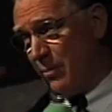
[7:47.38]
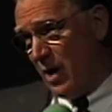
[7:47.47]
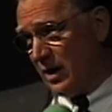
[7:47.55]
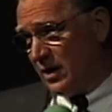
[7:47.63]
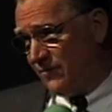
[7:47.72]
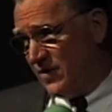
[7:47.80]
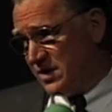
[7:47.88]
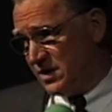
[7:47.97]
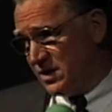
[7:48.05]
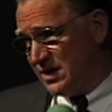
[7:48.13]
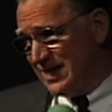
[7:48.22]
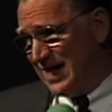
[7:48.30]
The particle
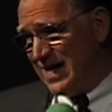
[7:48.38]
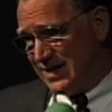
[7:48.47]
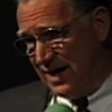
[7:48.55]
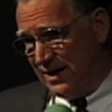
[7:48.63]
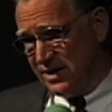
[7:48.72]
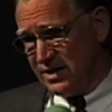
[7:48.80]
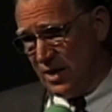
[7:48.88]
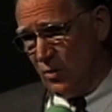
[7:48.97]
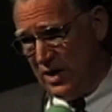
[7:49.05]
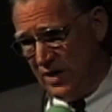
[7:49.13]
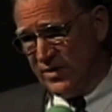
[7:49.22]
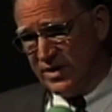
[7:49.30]
physicists today tell us
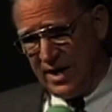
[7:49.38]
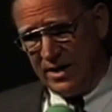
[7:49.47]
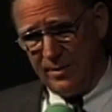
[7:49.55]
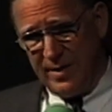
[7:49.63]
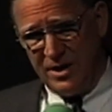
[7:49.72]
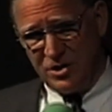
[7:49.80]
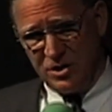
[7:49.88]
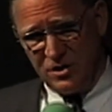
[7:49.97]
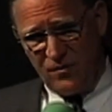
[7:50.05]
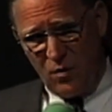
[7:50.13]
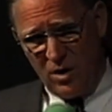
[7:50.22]
that we live in 10 dimensions.